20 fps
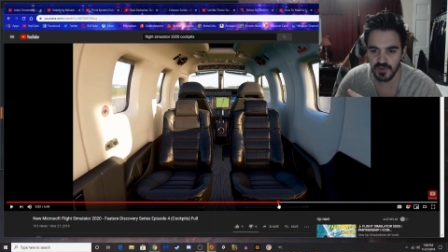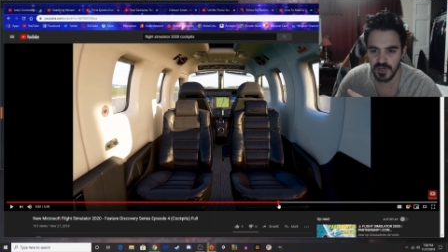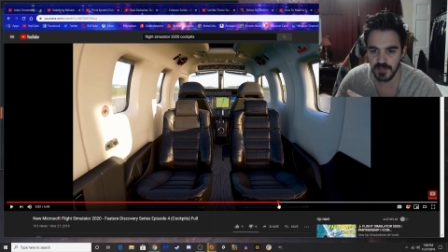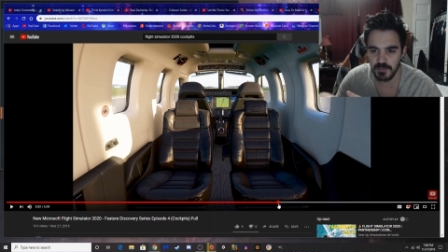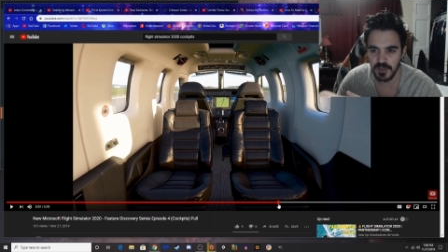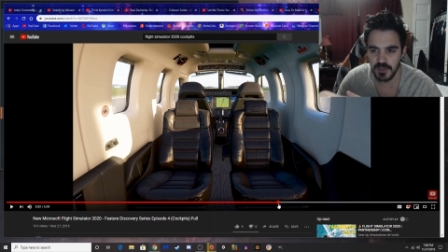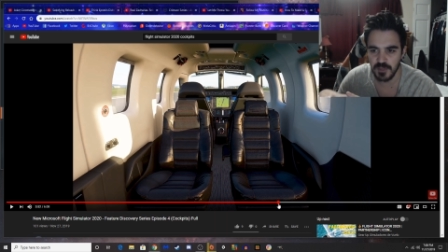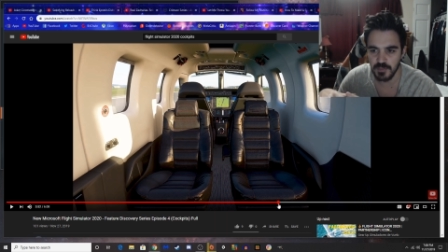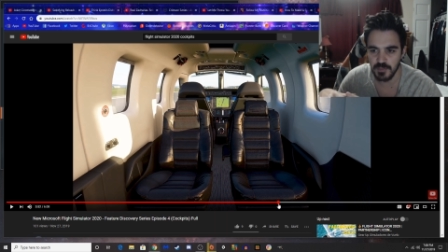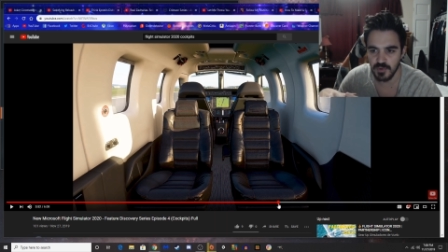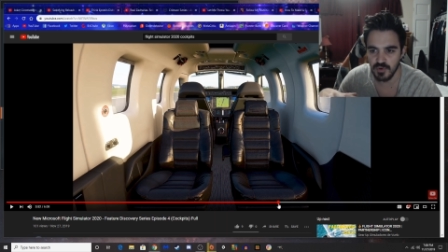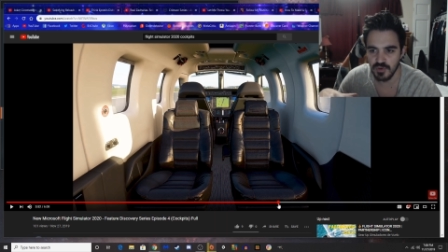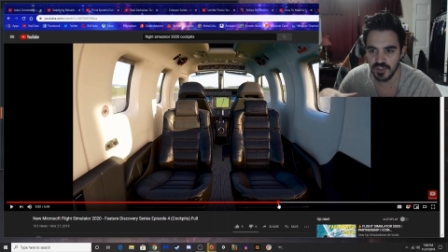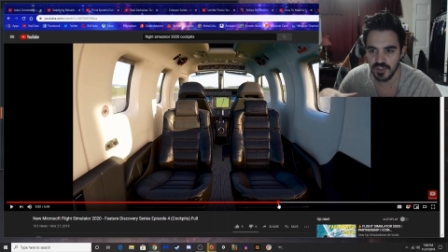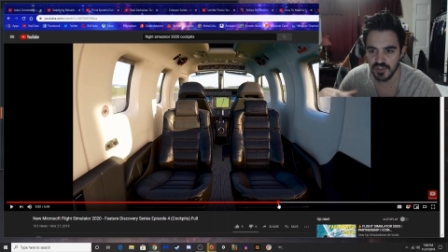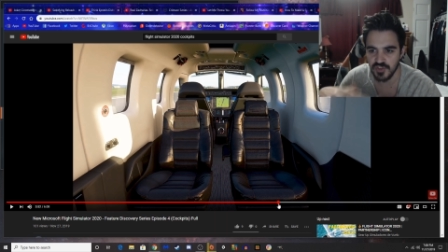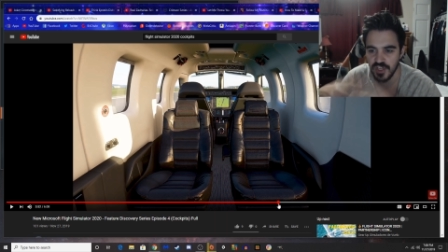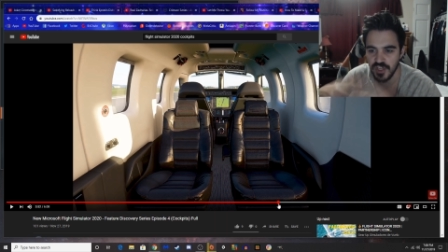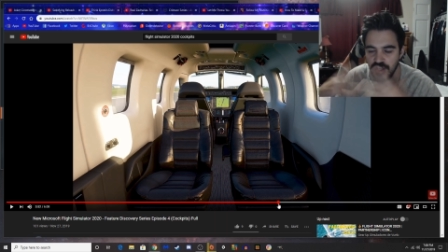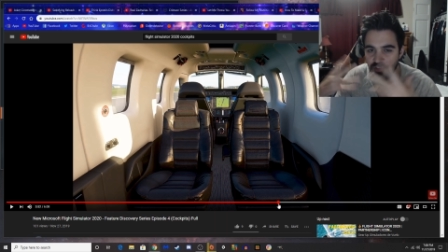like people who are
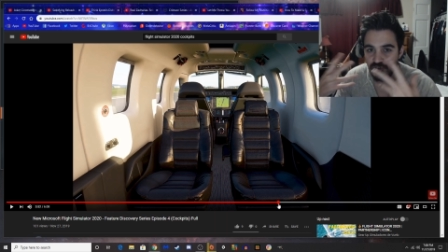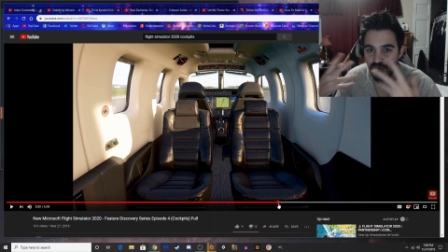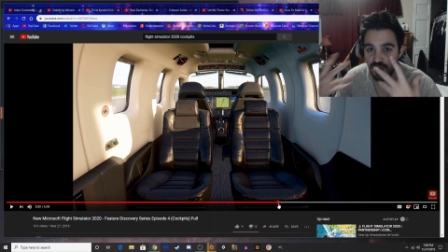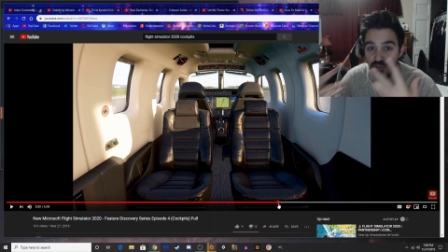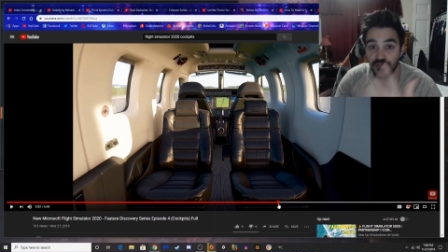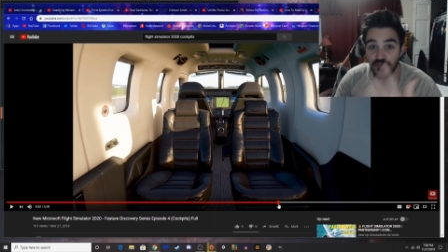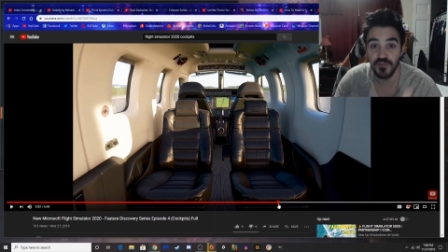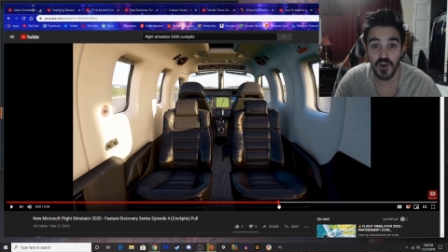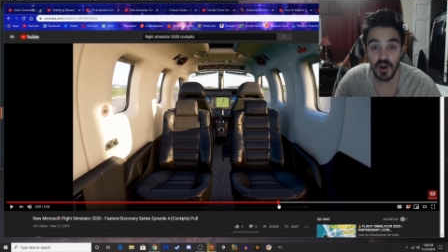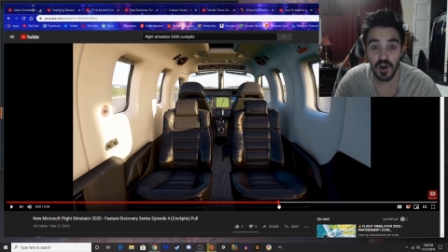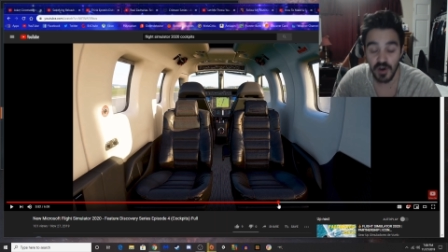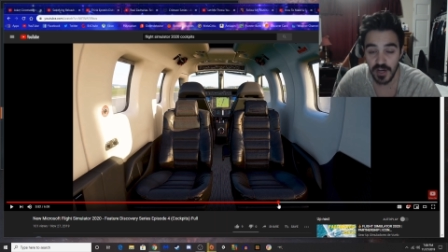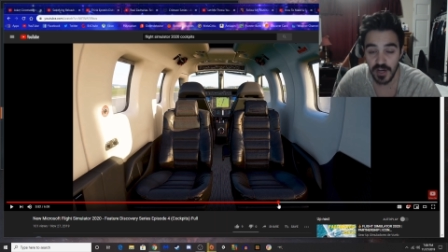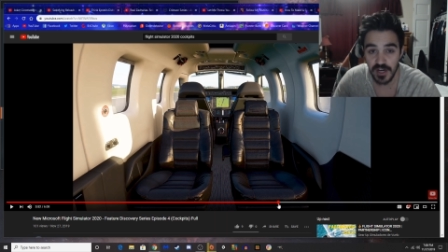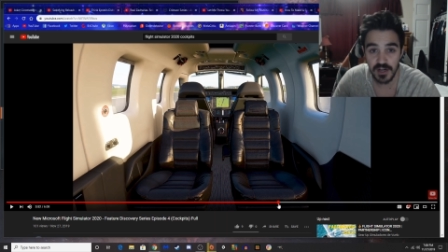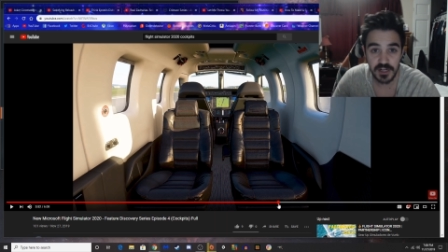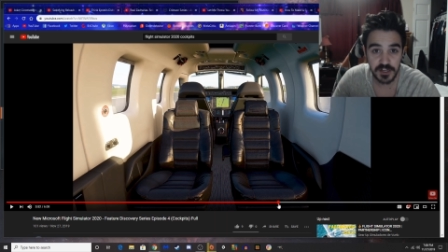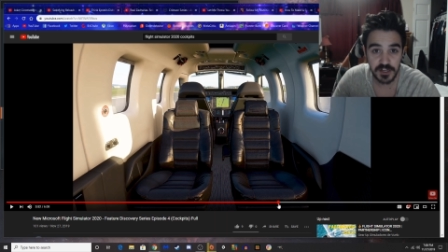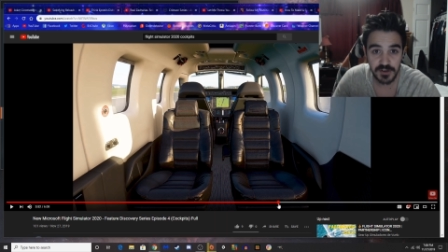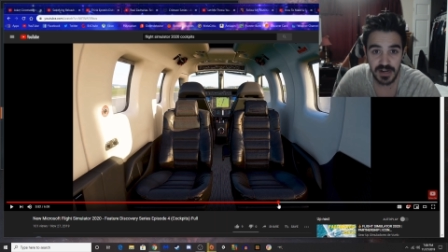just trying to use default
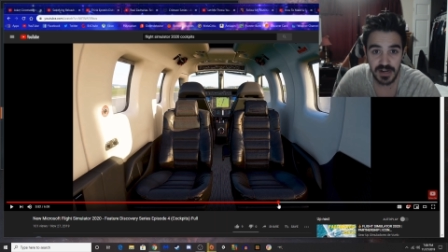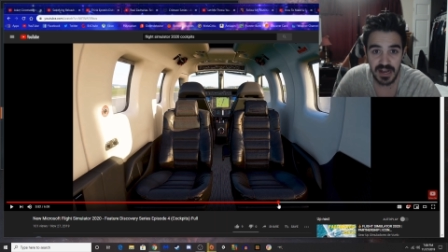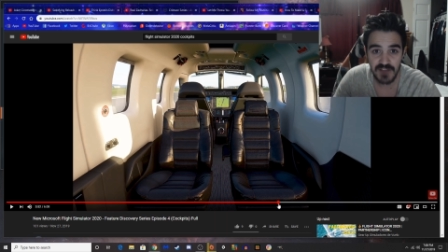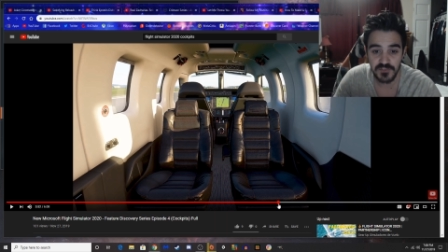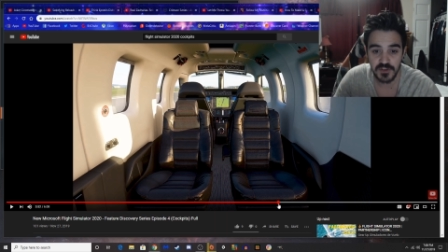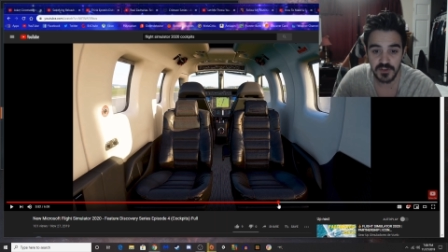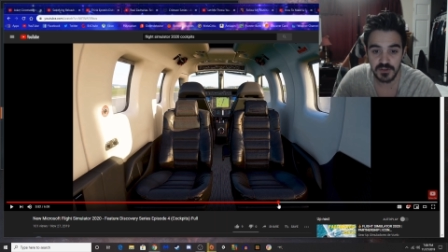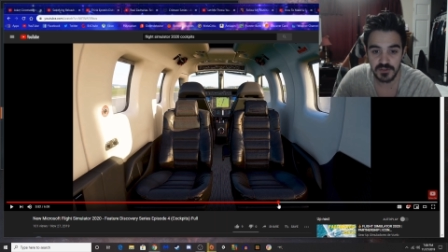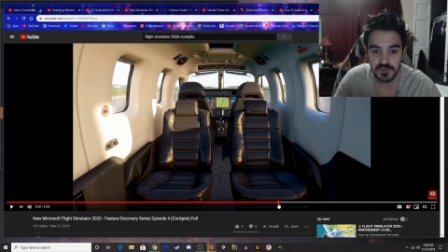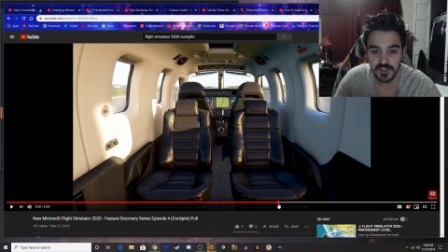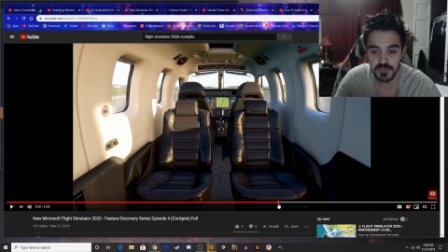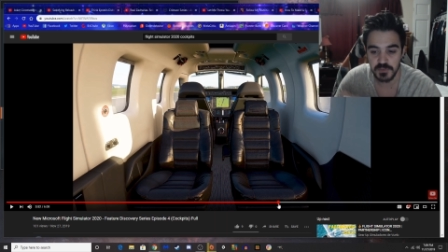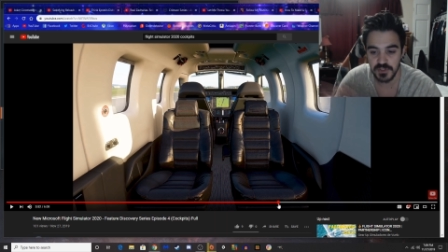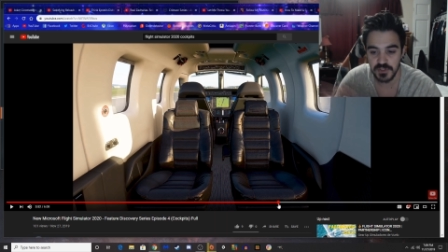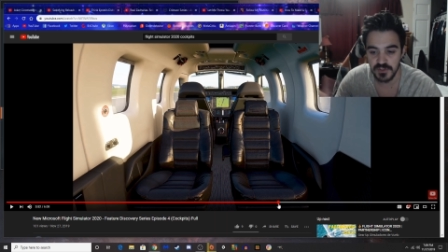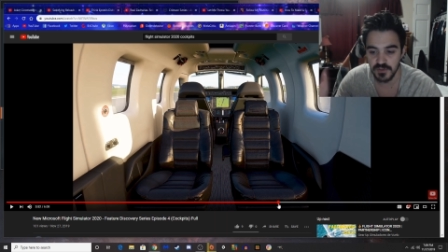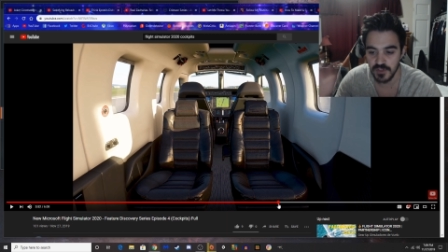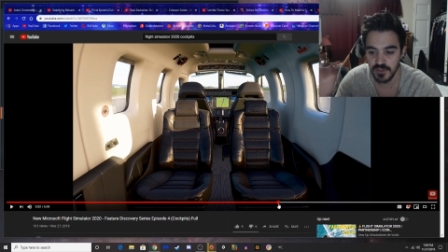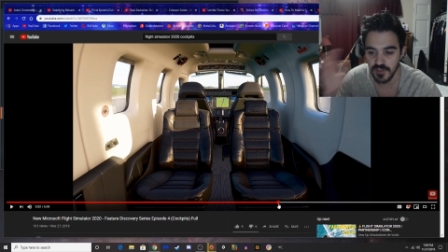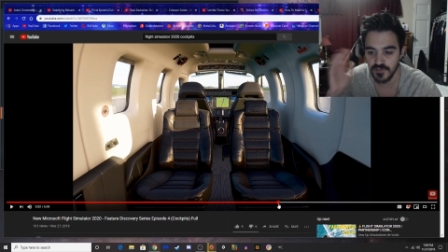aircraft, it would just be
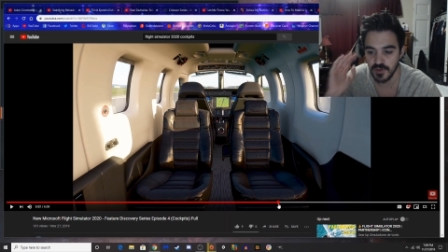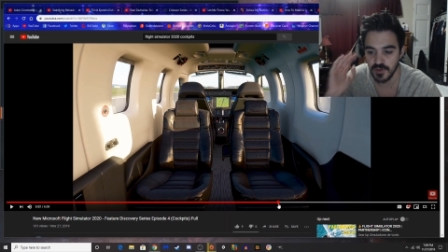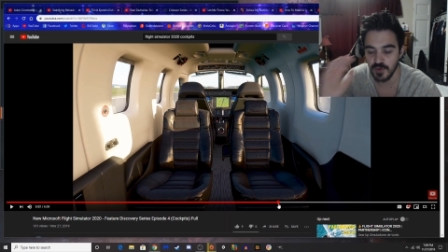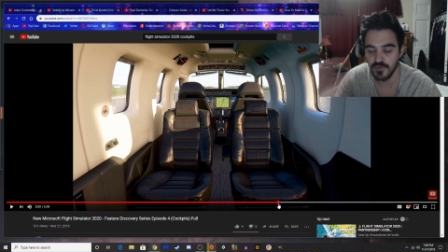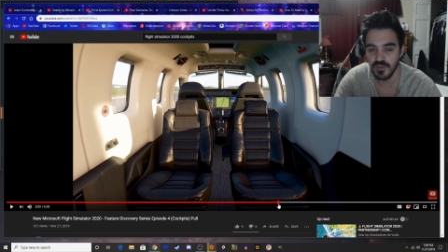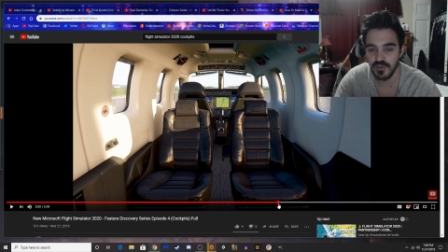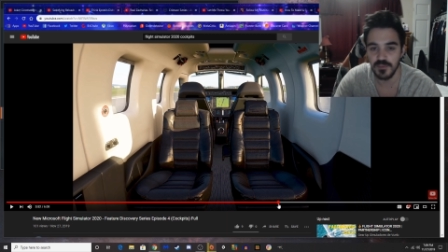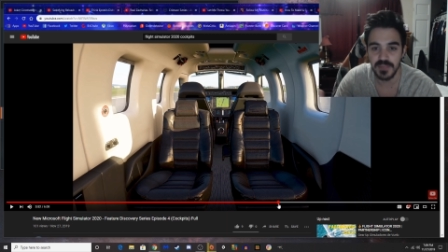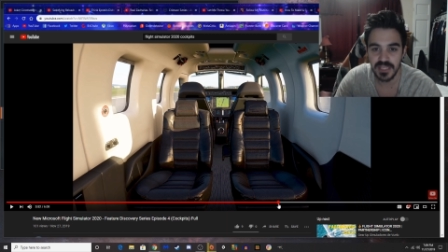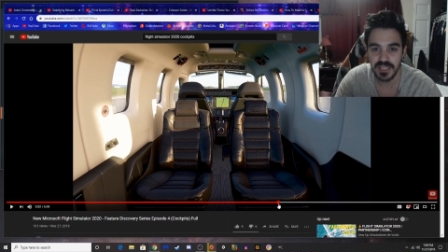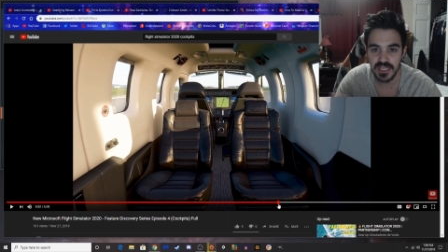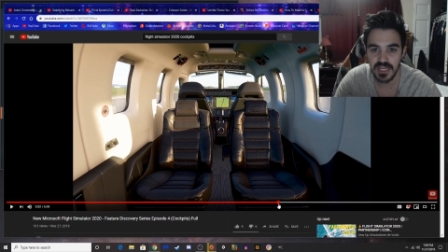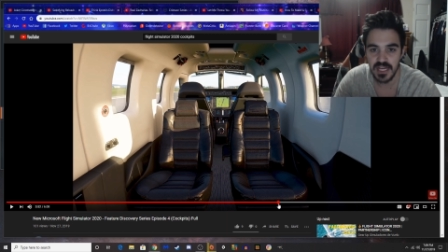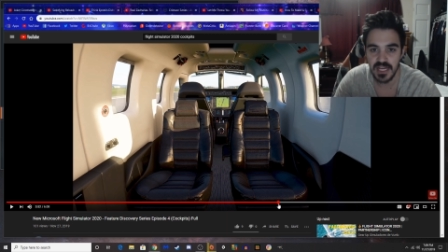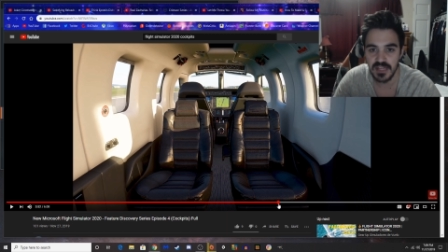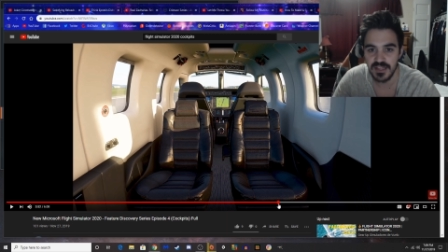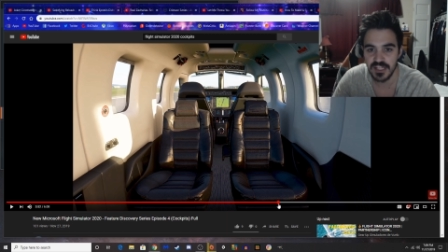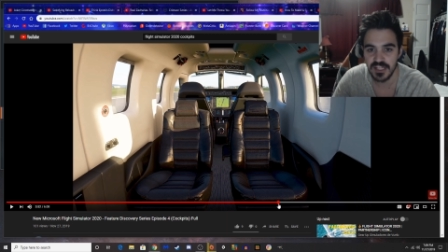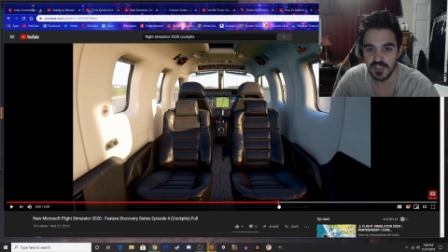too difficult for them to get in.